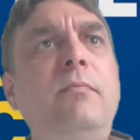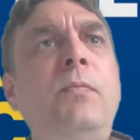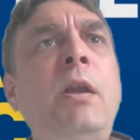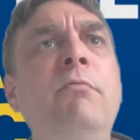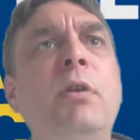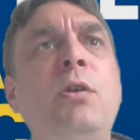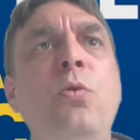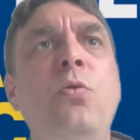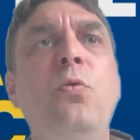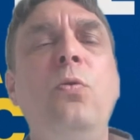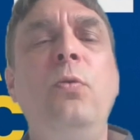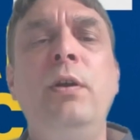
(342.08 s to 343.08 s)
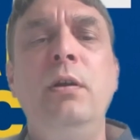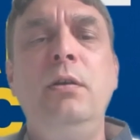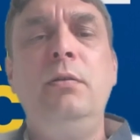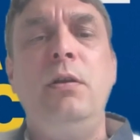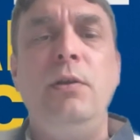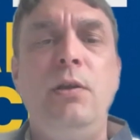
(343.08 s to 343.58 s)
record
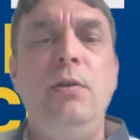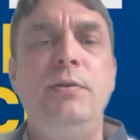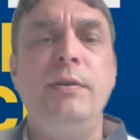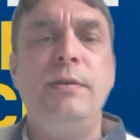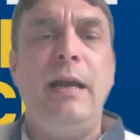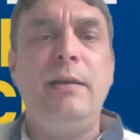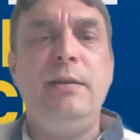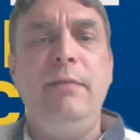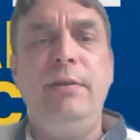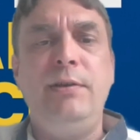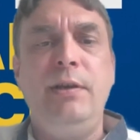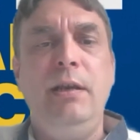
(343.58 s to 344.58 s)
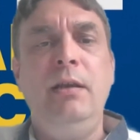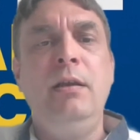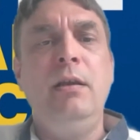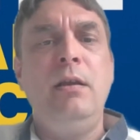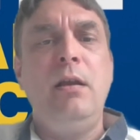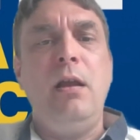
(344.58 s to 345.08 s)
your users' activity
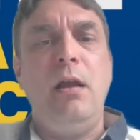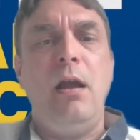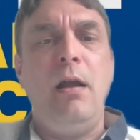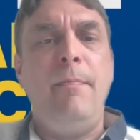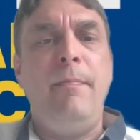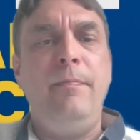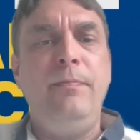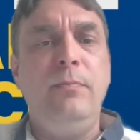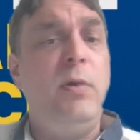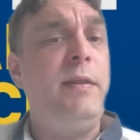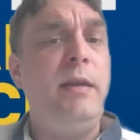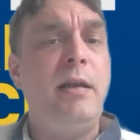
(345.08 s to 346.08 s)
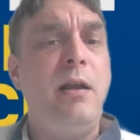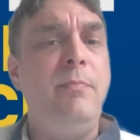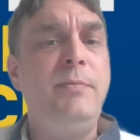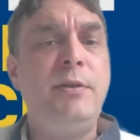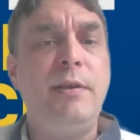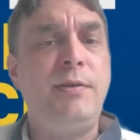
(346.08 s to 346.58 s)
when they
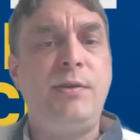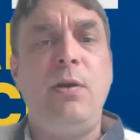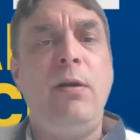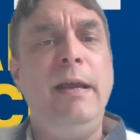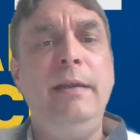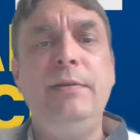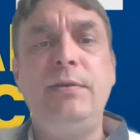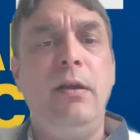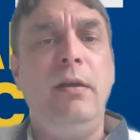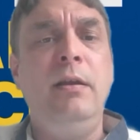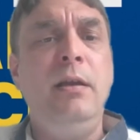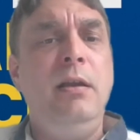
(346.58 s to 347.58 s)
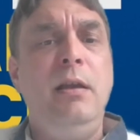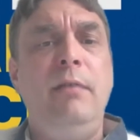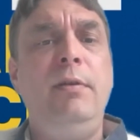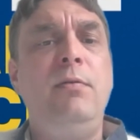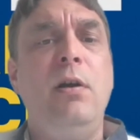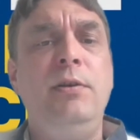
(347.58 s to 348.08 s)
comes to the site. So
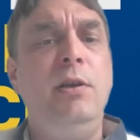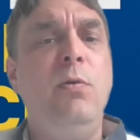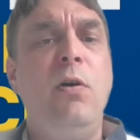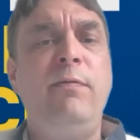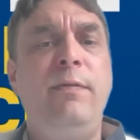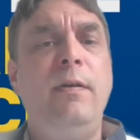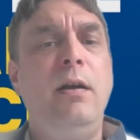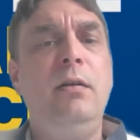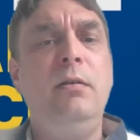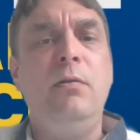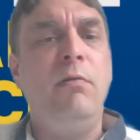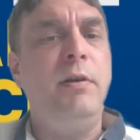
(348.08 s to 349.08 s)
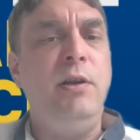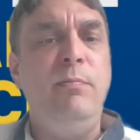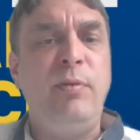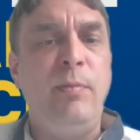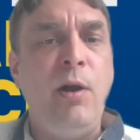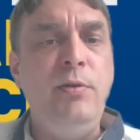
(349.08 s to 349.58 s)
if you've got a new offer or a new
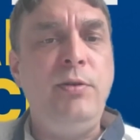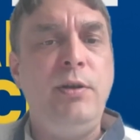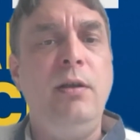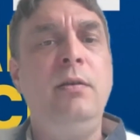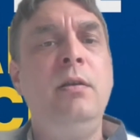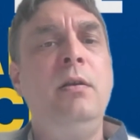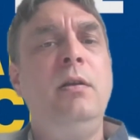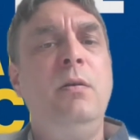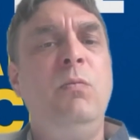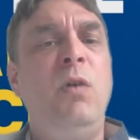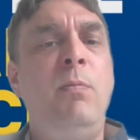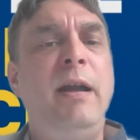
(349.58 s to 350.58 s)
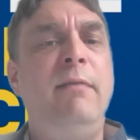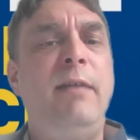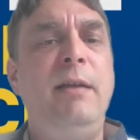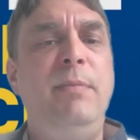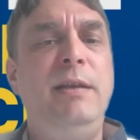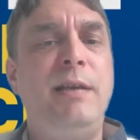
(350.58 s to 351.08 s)
promotion, one way of
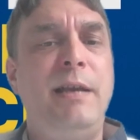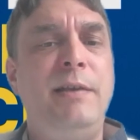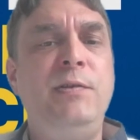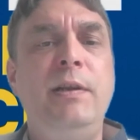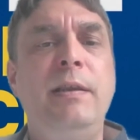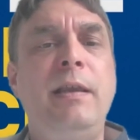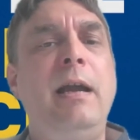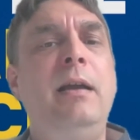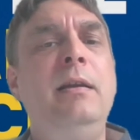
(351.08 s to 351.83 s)
A/B testing that,